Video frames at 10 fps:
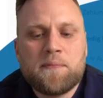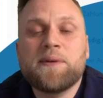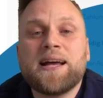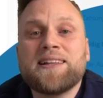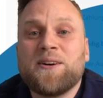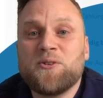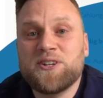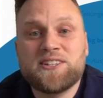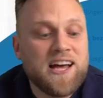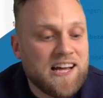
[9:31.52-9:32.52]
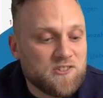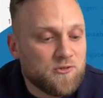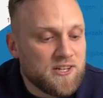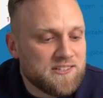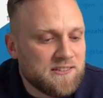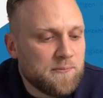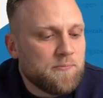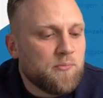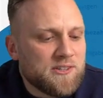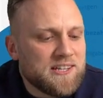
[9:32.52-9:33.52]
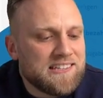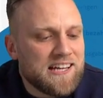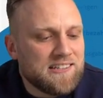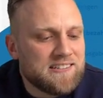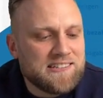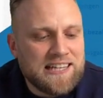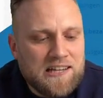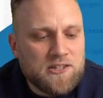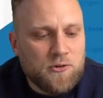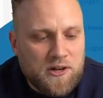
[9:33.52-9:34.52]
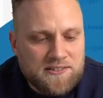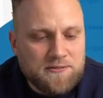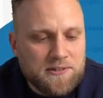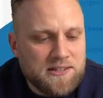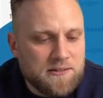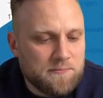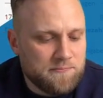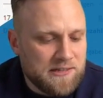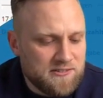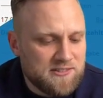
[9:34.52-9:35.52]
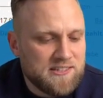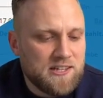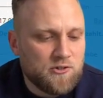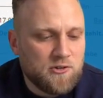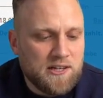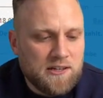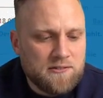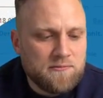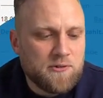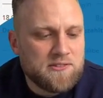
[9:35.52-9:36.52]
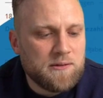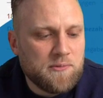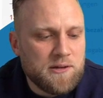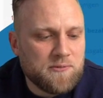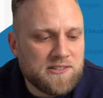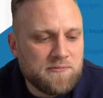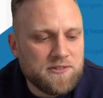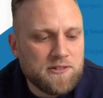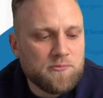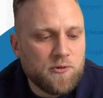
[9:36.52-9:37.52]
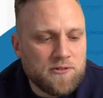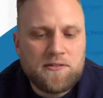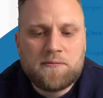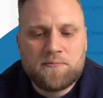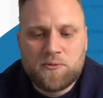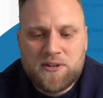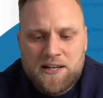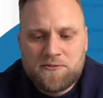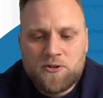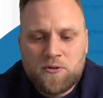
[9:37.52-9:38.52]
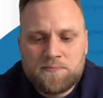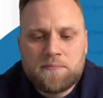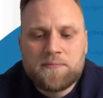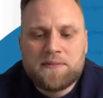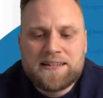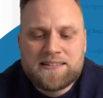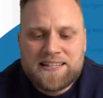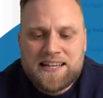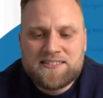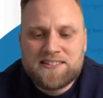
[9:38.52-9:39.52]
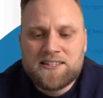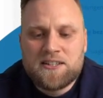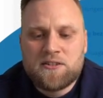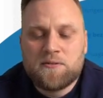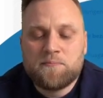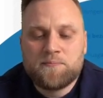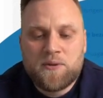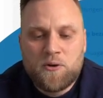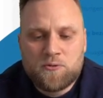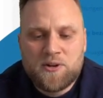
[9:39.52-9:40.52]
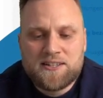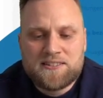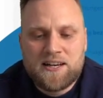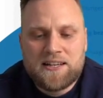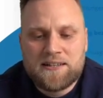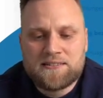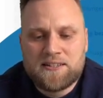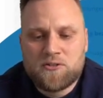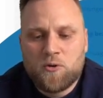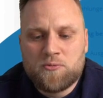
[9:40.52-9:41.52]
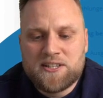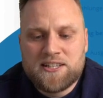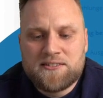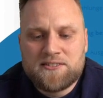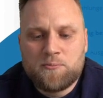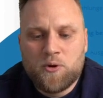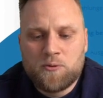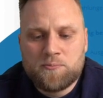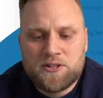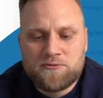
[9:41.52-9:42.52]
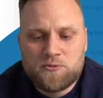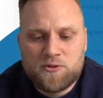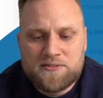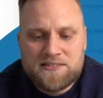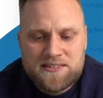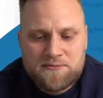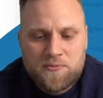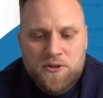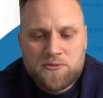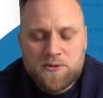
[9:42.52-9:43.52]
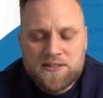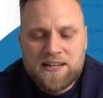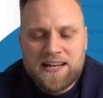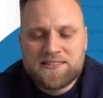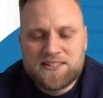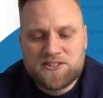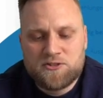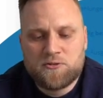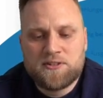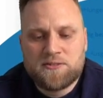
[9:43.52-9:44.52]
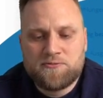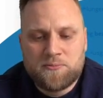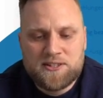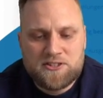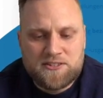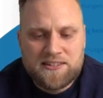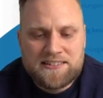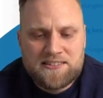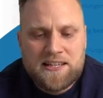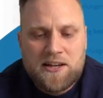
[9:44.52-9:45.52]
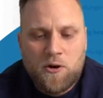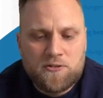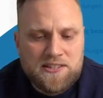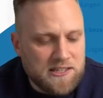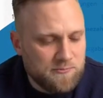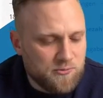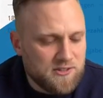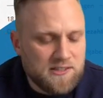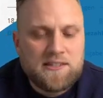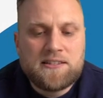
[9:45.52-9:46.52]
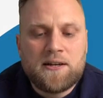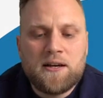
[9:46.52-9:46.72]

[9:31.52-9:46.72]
And then you can categorize them. What exactly does categorizing mean? Let's just take a look at it. For example, I received an invoice from Cleverloan. And then I see here on the right side, there's already a small preview of this invoice with additional information. Let's click on the invoices